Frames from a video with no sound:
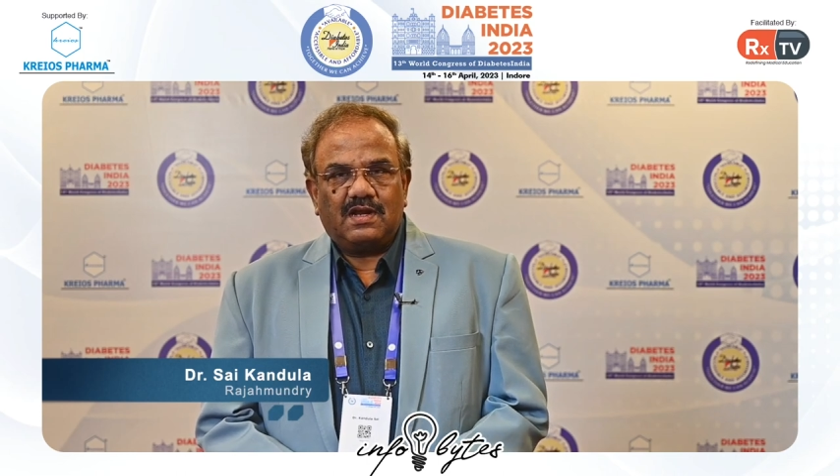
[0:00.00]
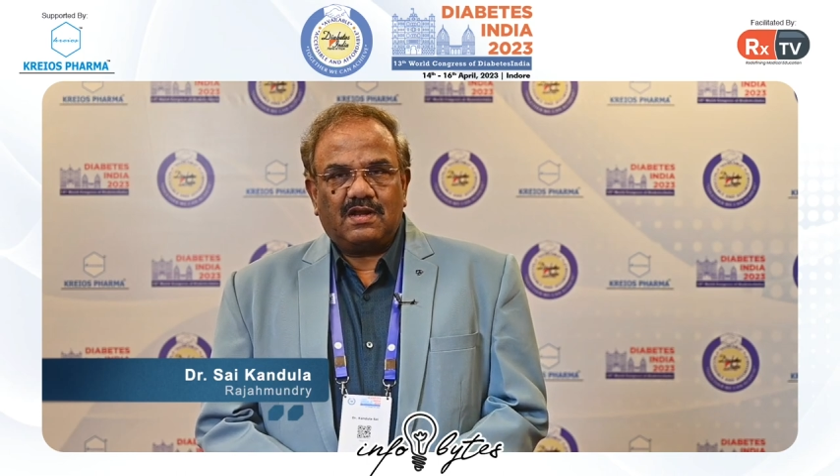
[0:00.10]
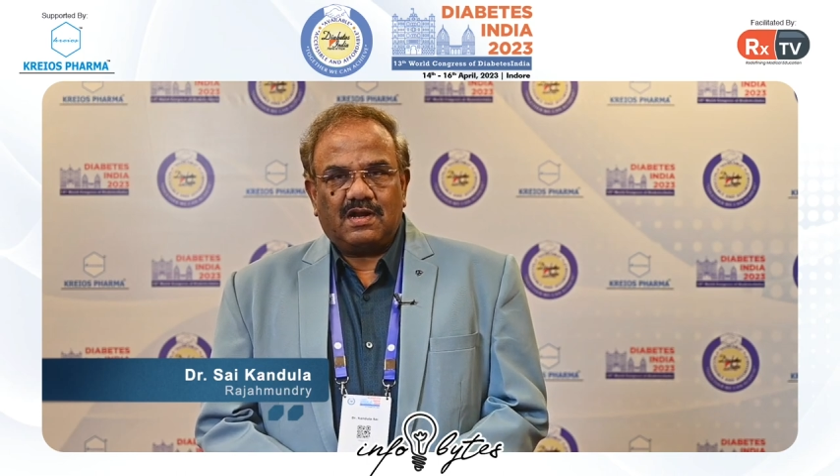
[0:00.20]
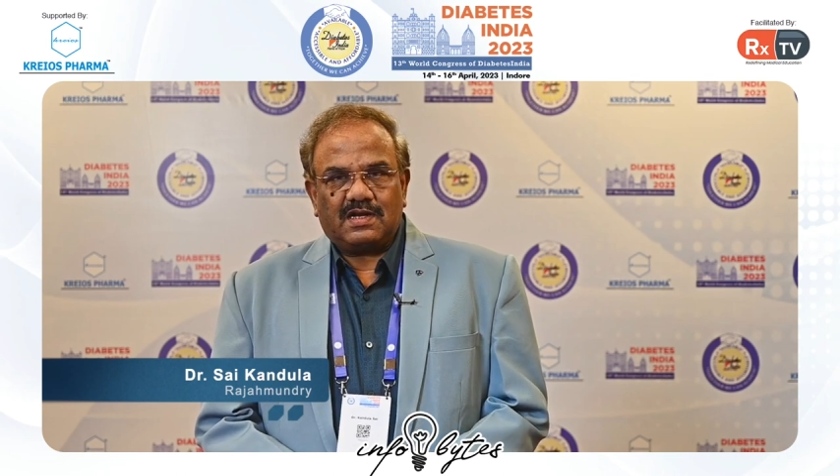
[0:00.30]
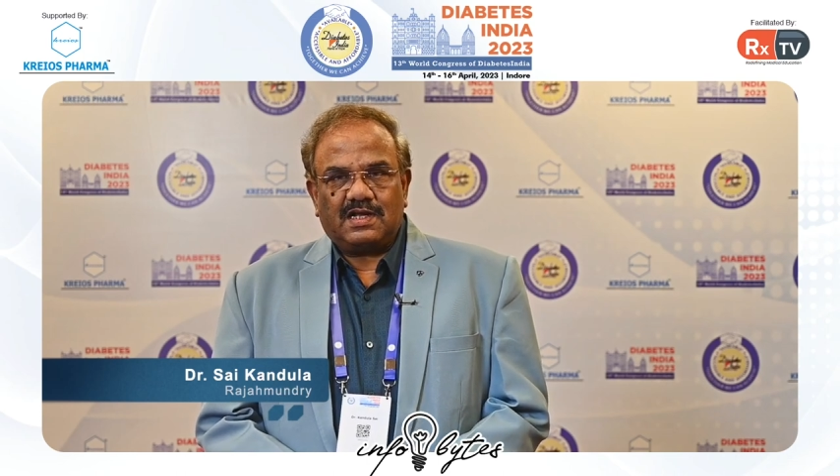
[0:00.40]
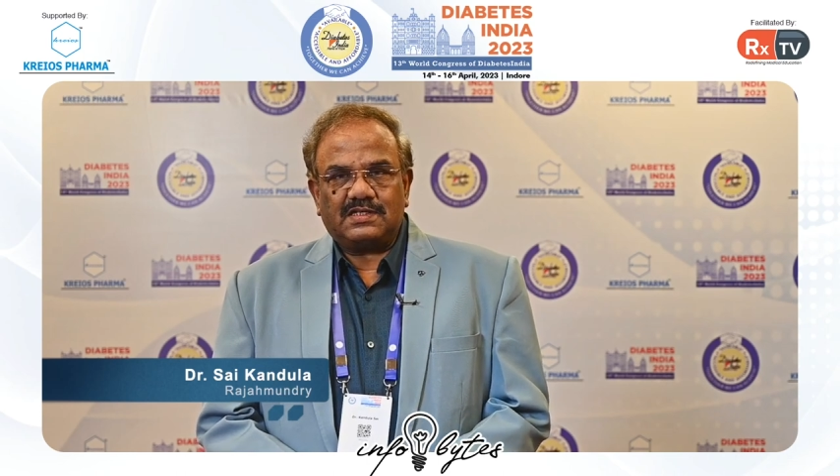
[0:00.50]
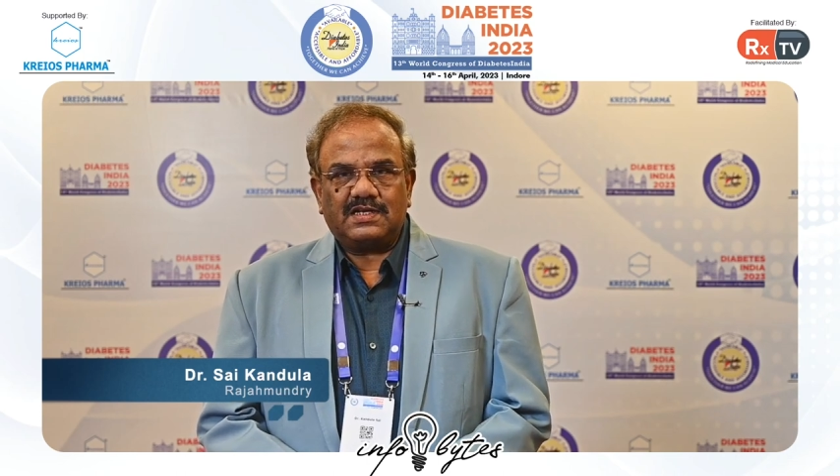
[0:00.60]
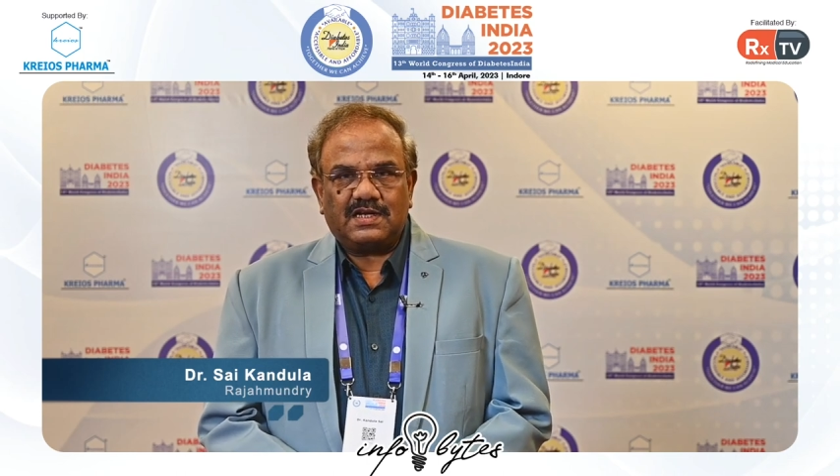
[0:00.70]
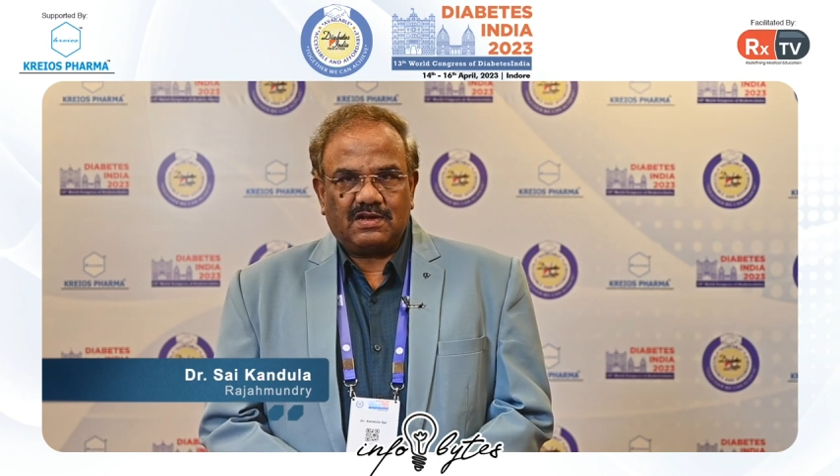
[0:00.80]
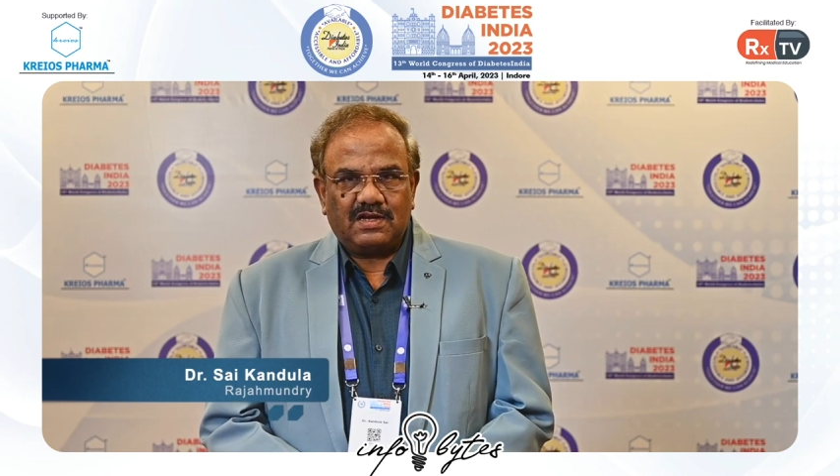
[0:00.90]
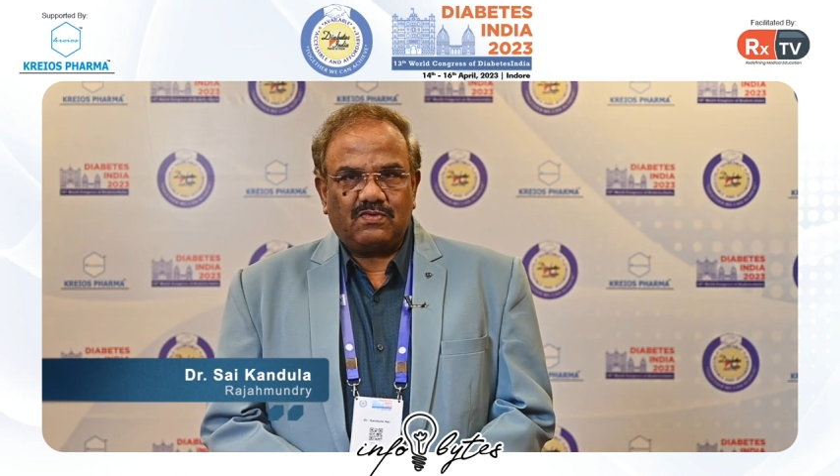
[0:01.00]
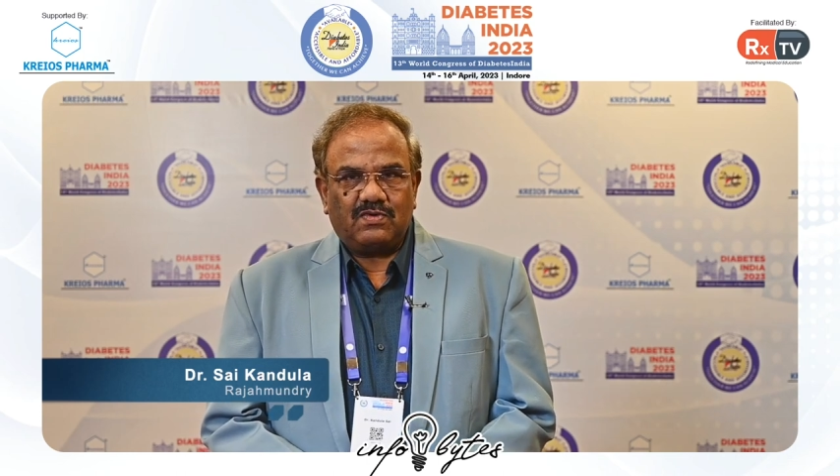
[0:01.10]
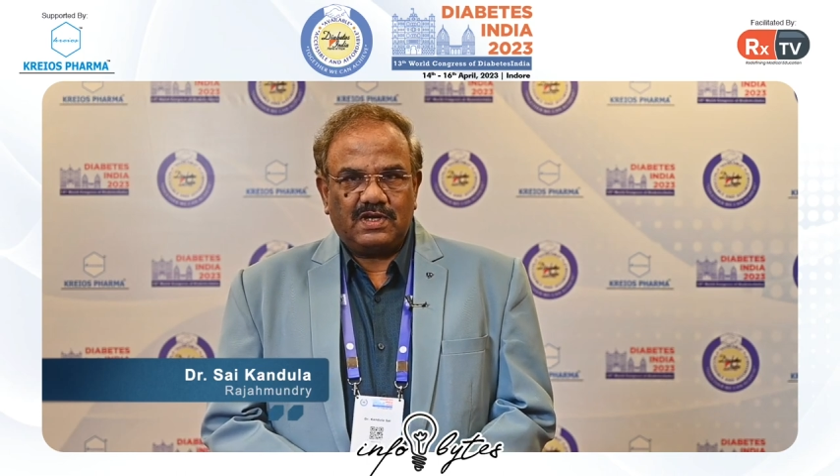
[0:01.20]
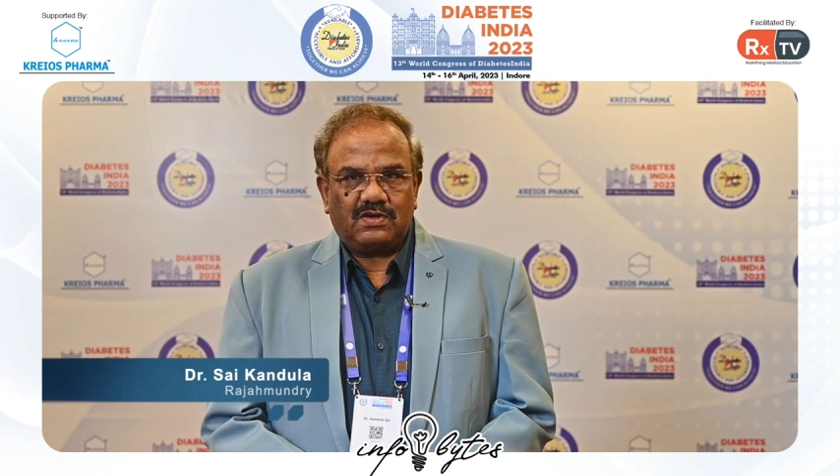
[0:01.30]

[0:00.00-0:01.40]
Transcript: not concentrate on only